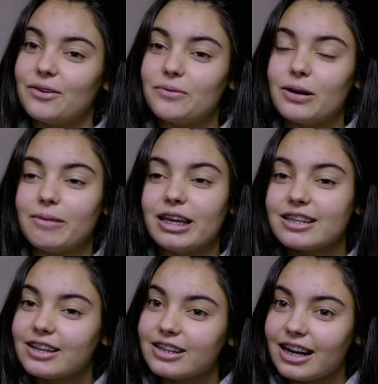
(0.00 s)
But what
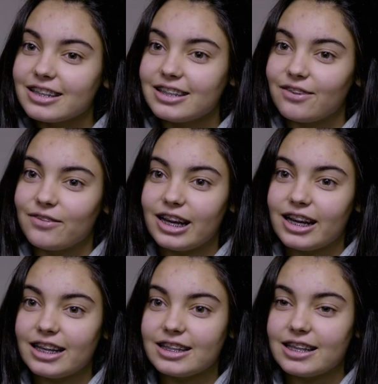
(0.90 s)
makes Hillcrest
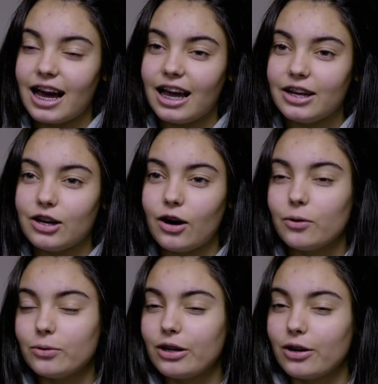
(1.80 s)
different is that
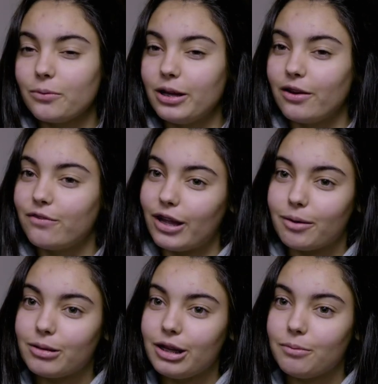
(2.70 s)
not only are we a
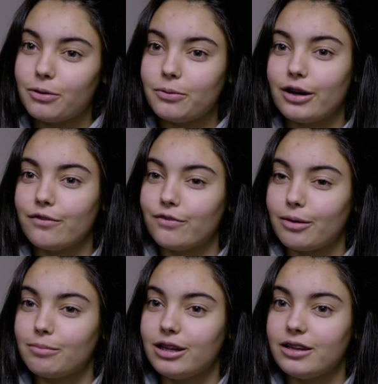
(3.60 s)
family, but we are a
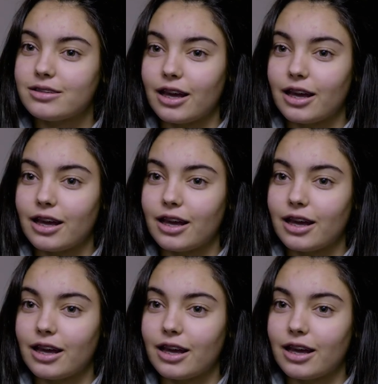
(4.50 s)
family